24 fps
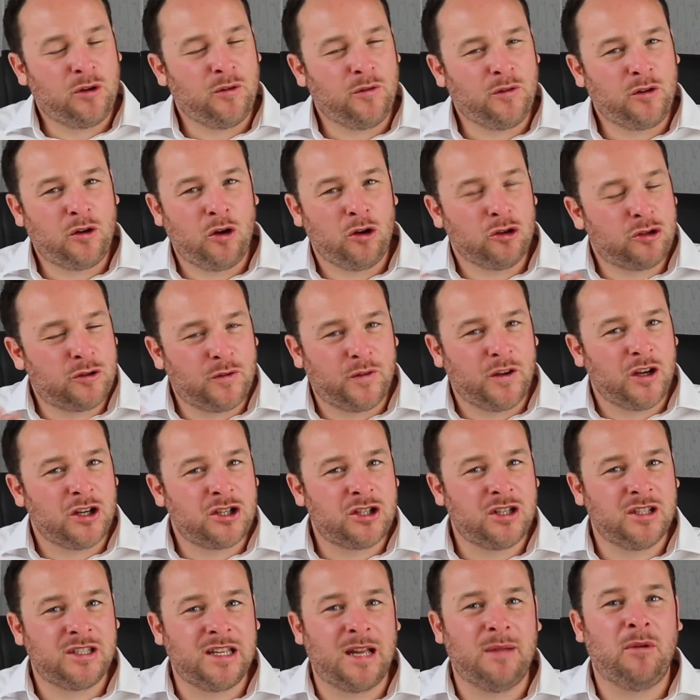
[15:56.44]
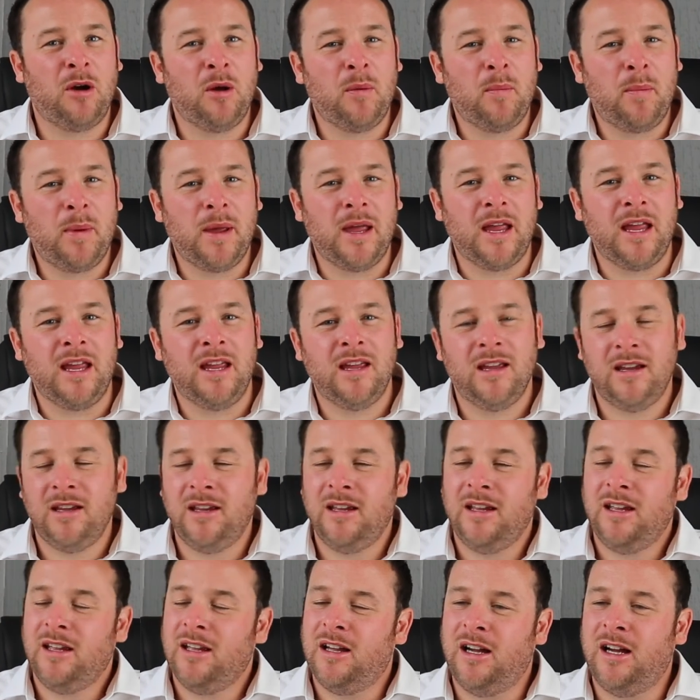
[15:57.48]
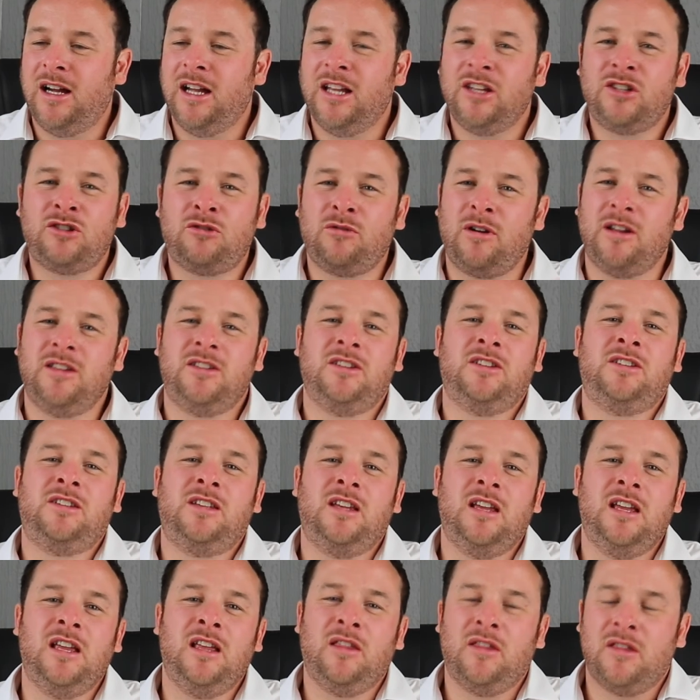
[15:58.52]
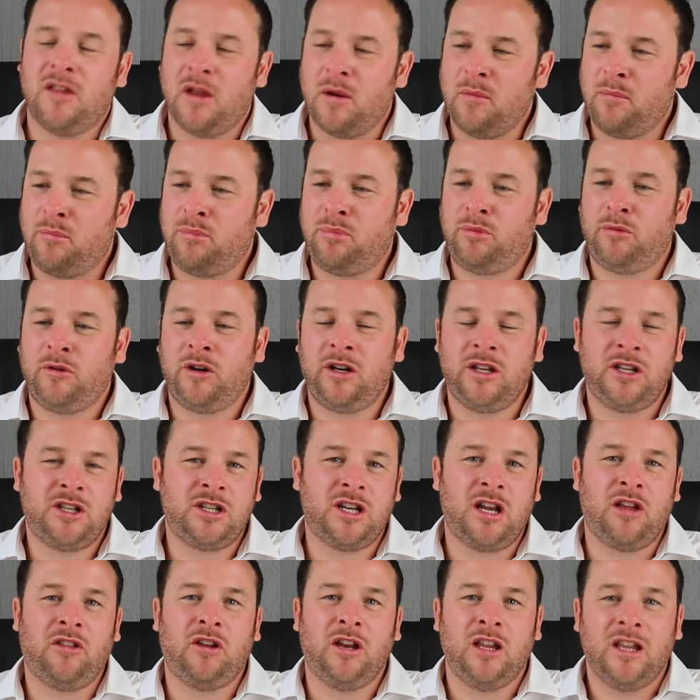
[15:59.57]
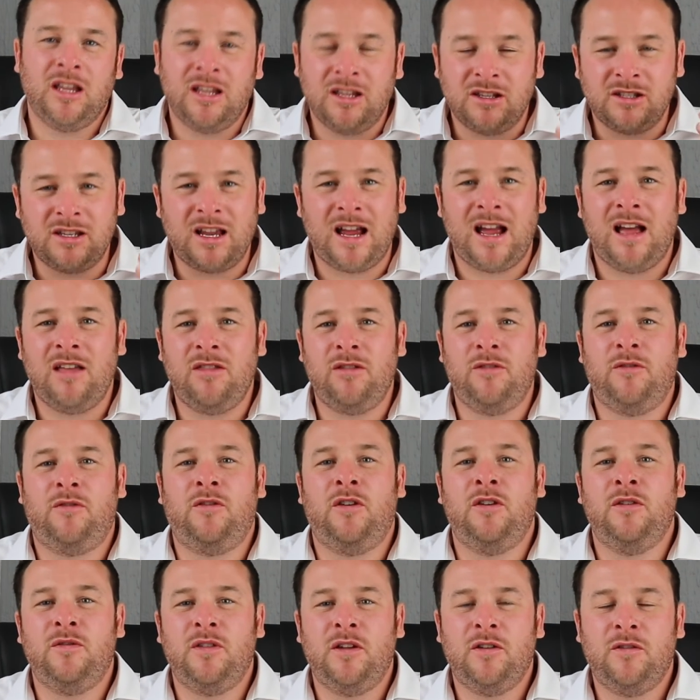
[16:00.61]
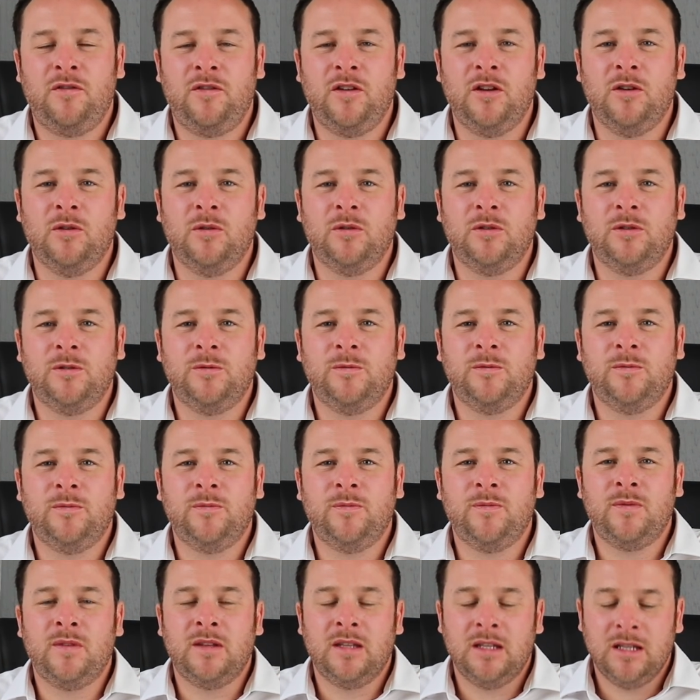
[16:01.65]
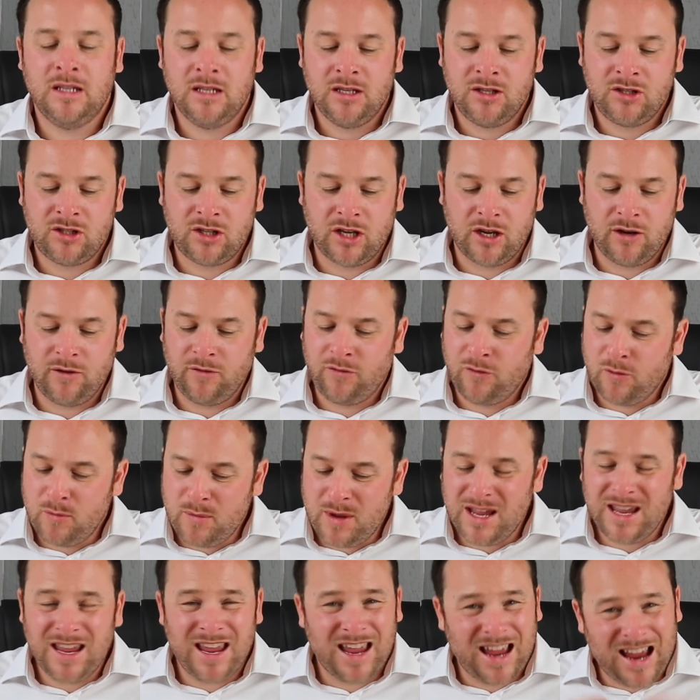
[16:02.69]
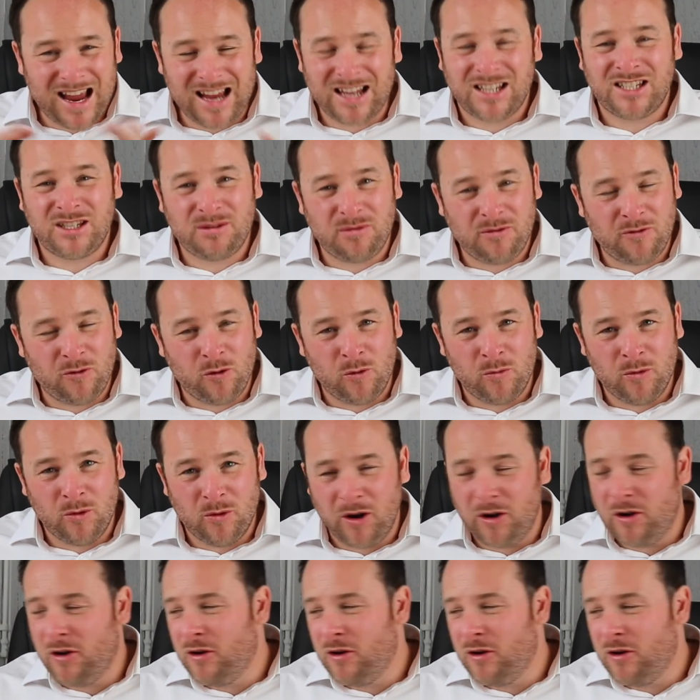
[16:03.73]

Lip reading: Controversial as that might be, it's great to see that a British athlete is at the front of their field. So for me, it has to be Formula One,